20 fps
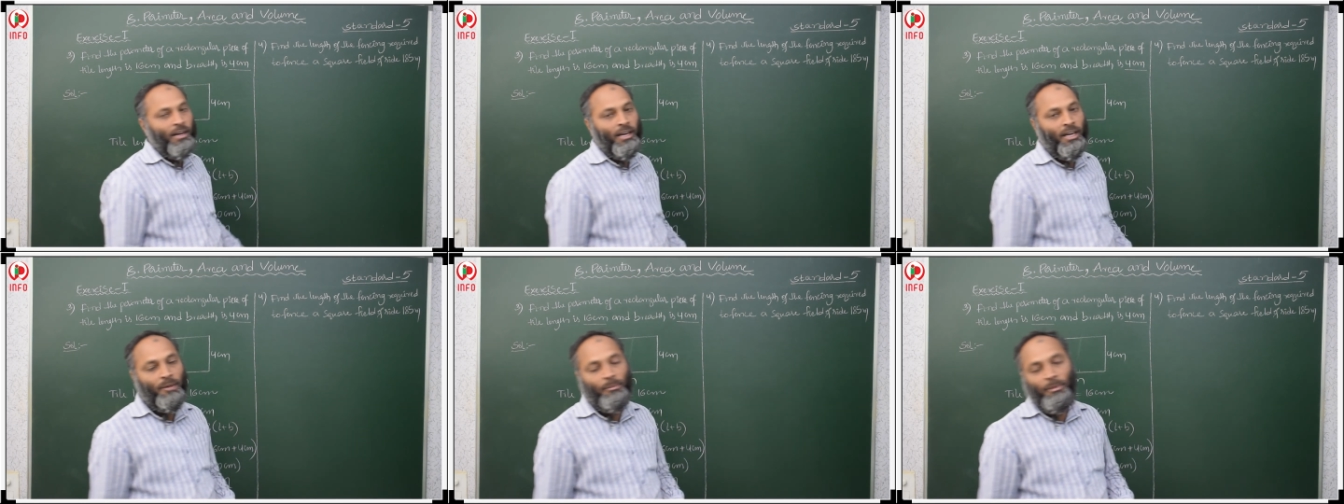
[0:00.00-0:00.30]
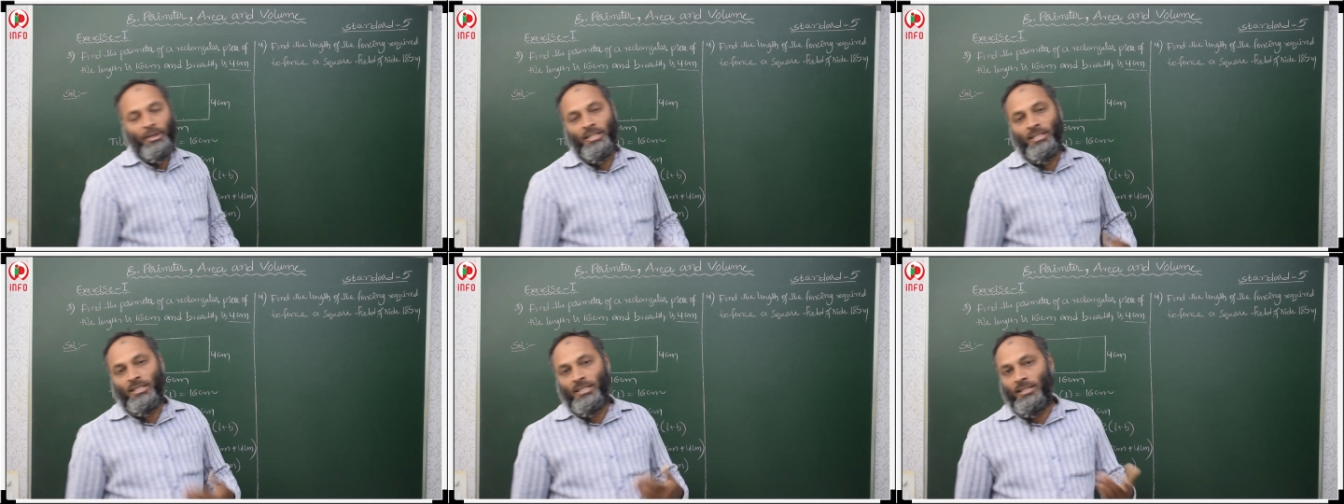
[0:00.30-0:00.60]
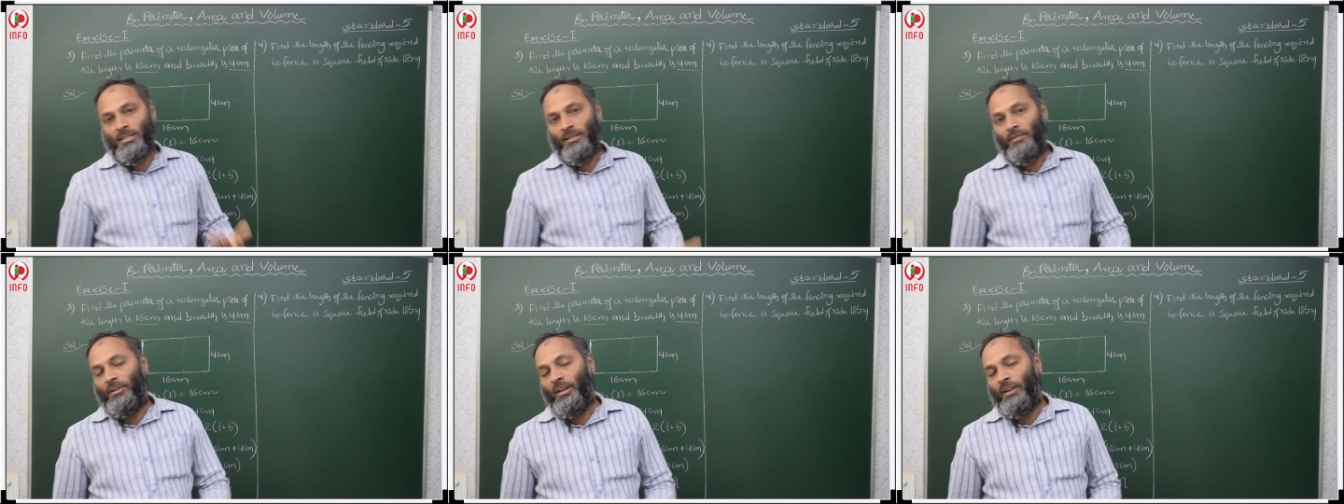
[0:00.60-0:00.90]
It means
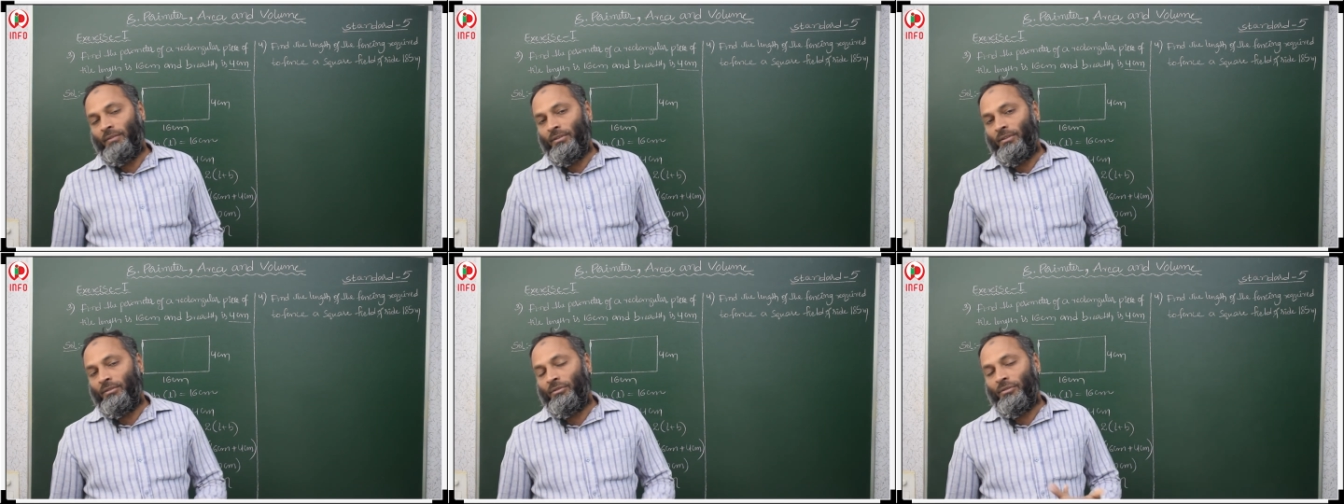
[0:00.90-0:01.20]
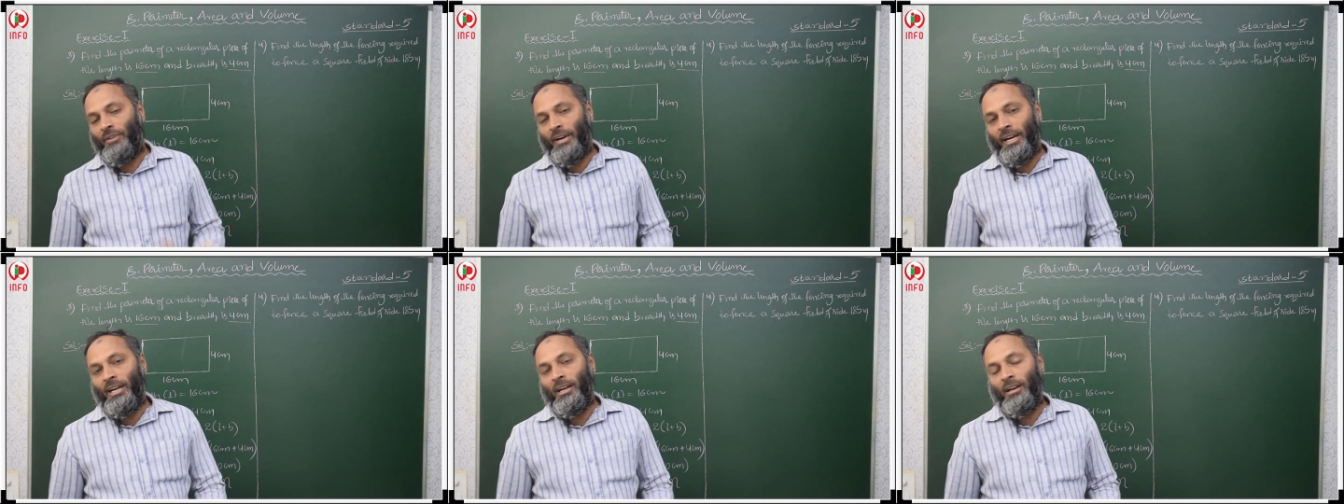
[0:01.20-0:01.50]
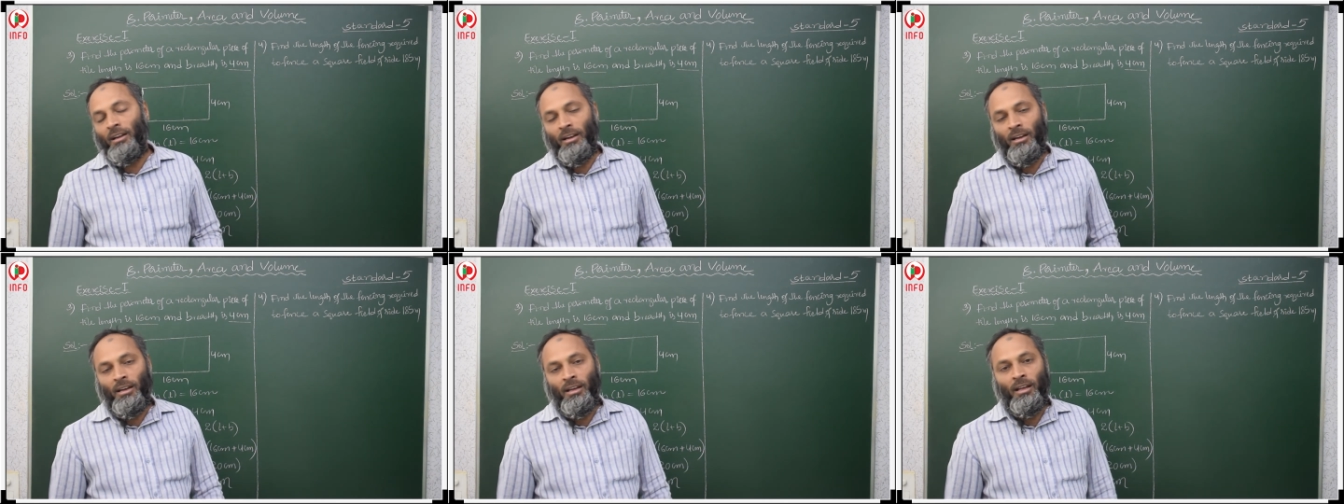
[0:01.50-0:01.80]
we have to find
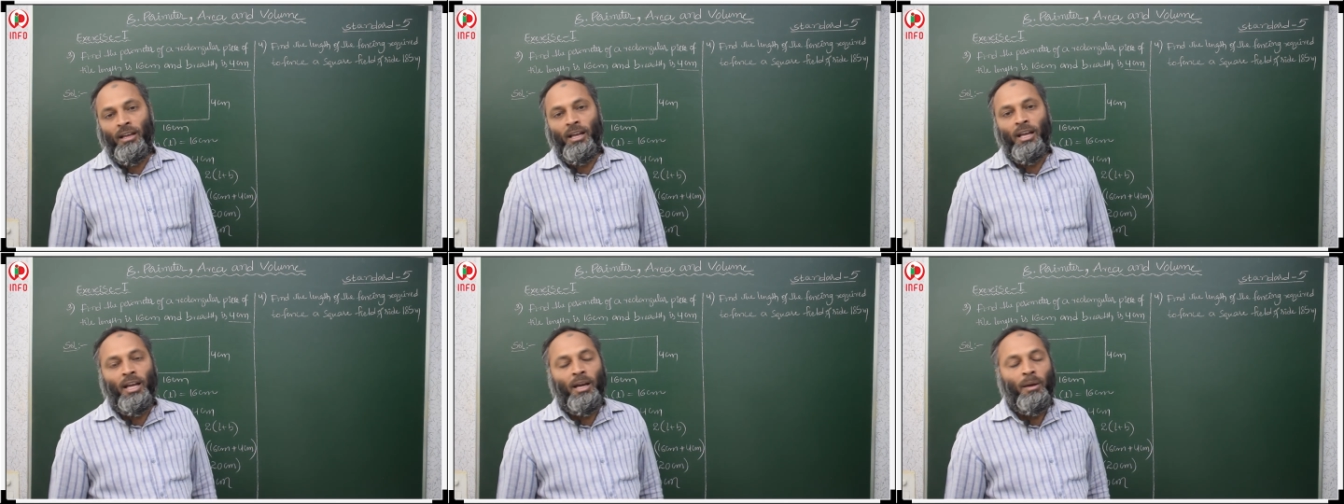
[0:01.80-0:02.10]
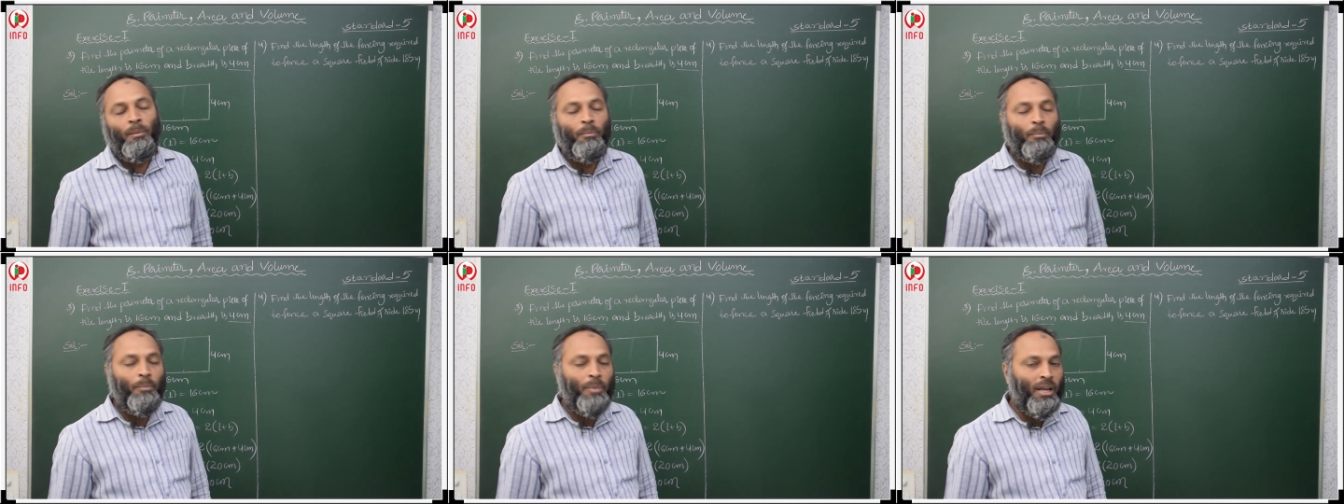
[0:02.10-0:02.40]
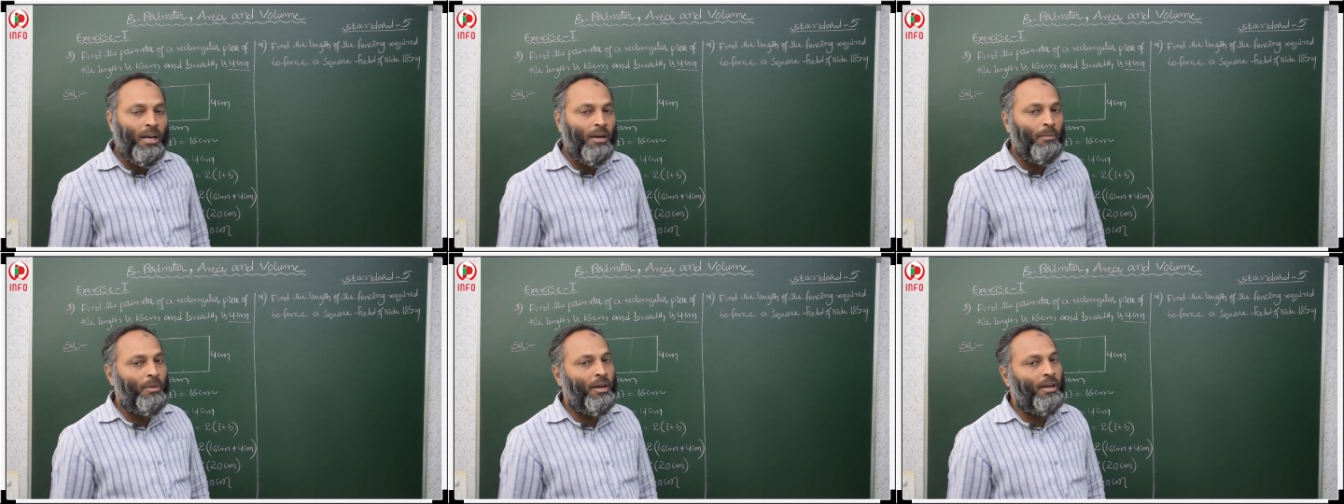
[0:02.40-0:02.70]

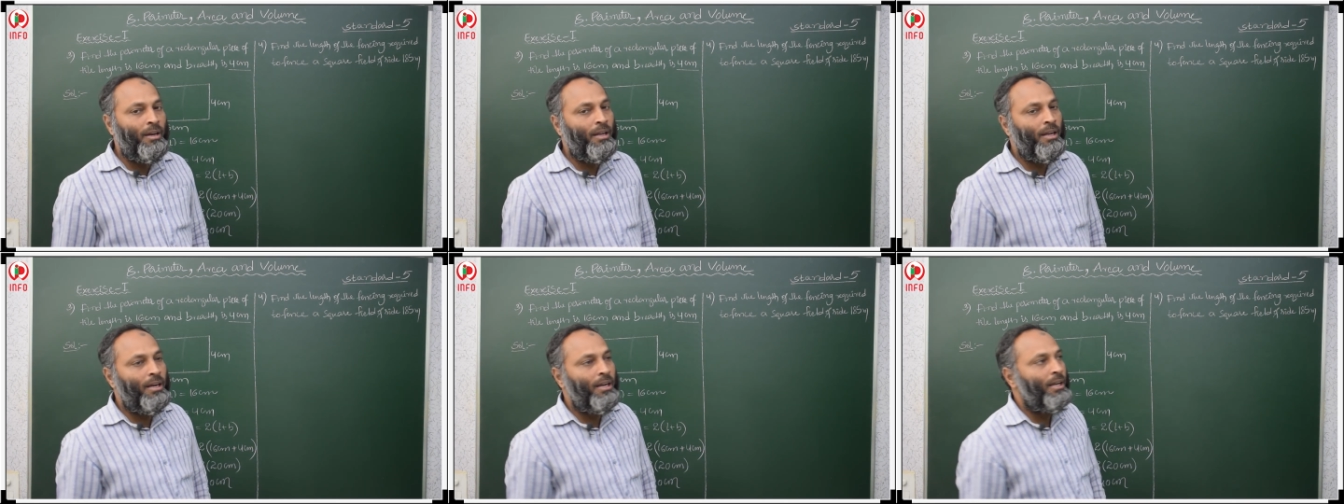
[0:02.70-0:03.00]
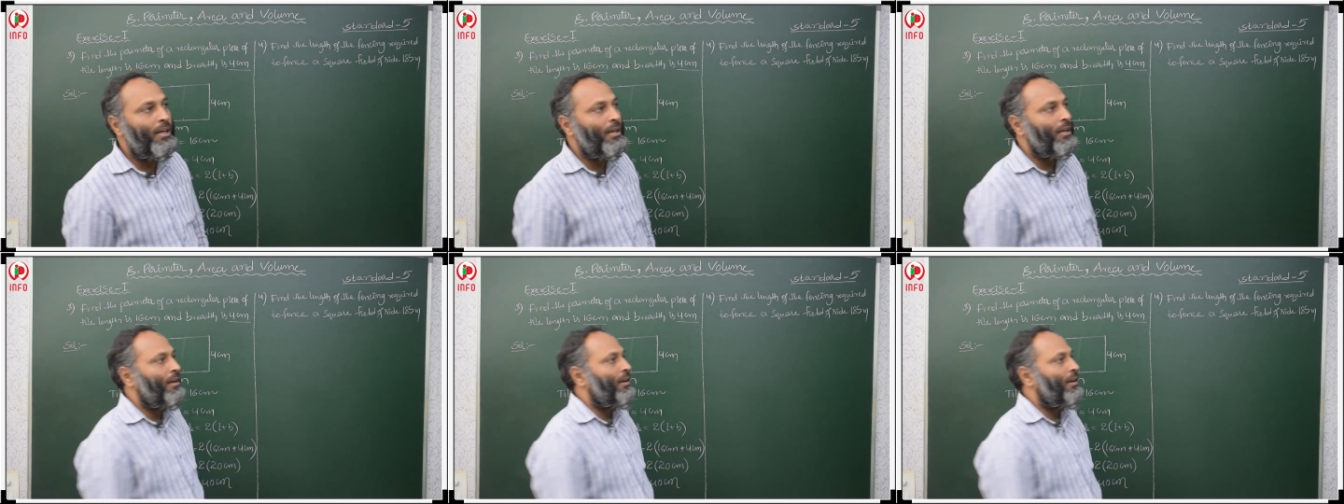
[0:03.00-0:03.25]
perimeter here.